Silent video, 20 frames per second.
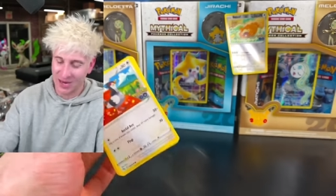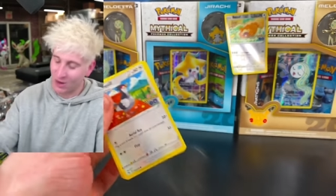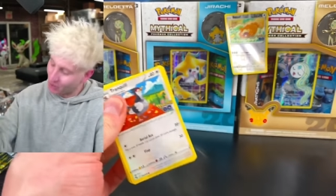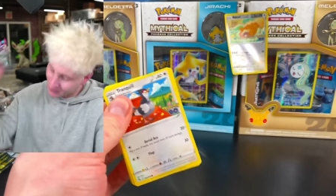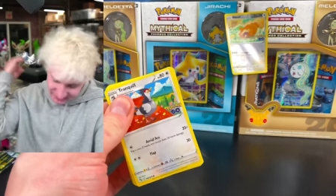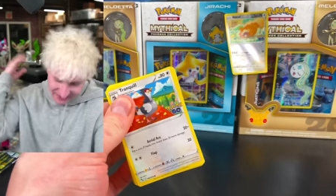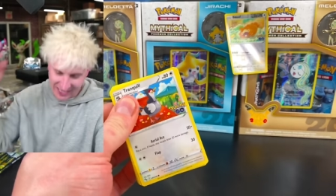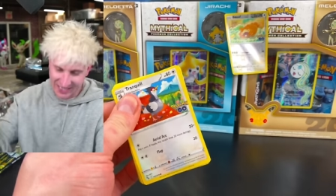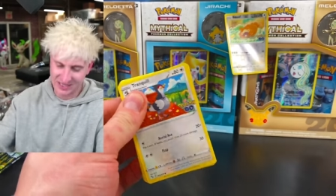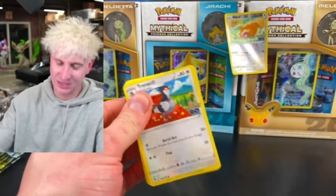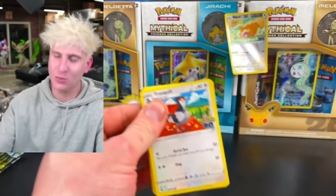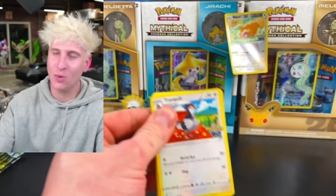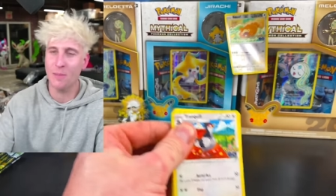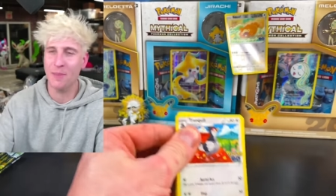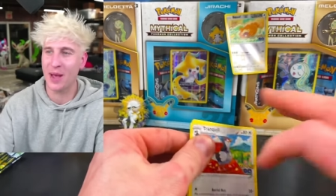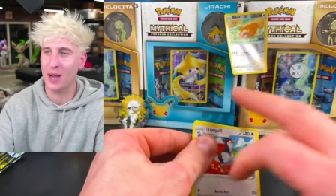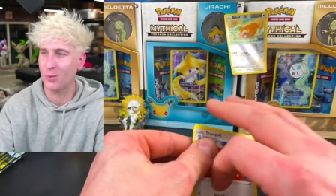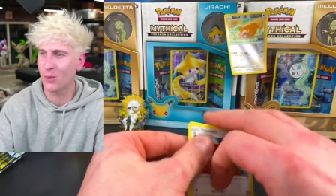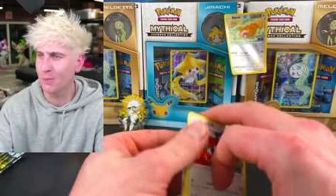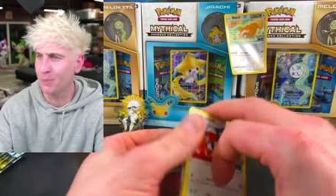All it takes is one
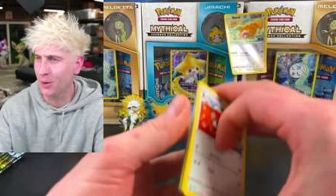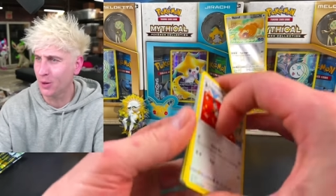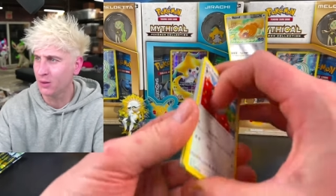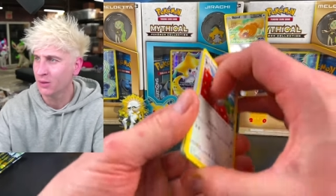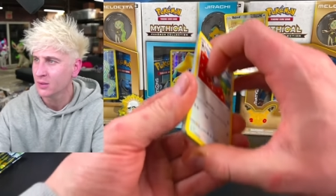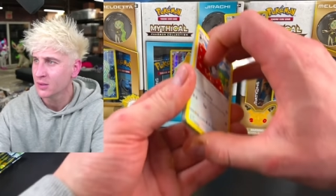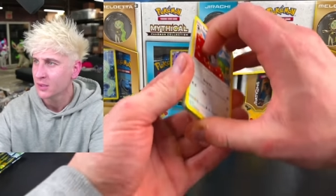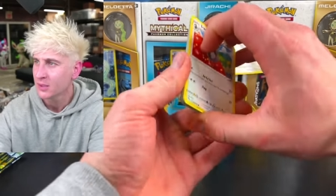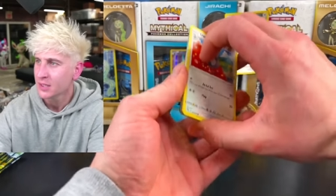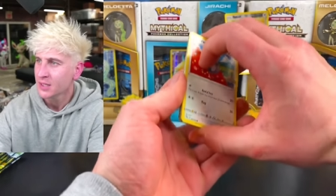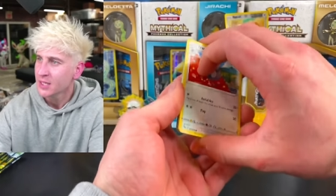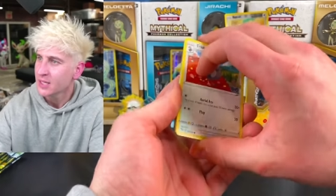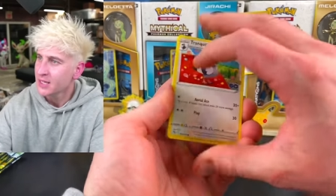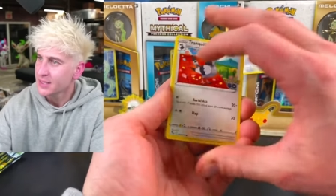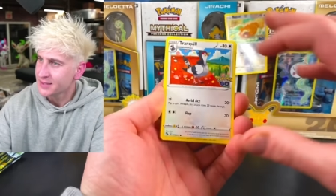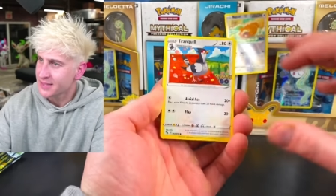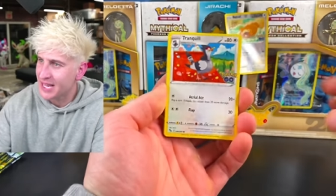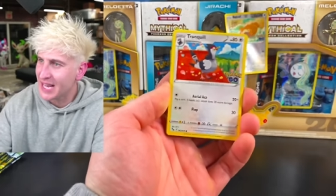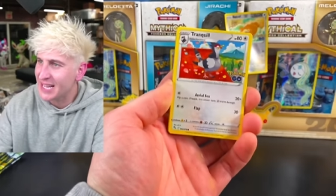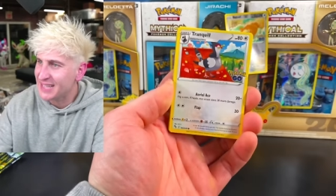pack, one pull
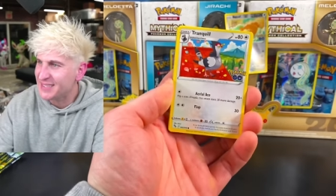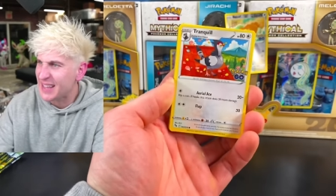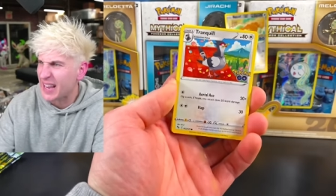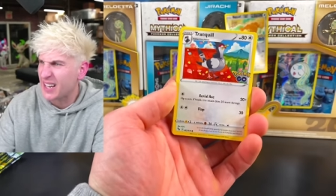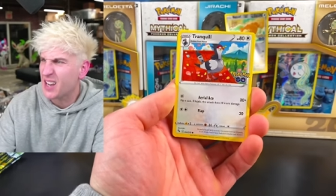to hit that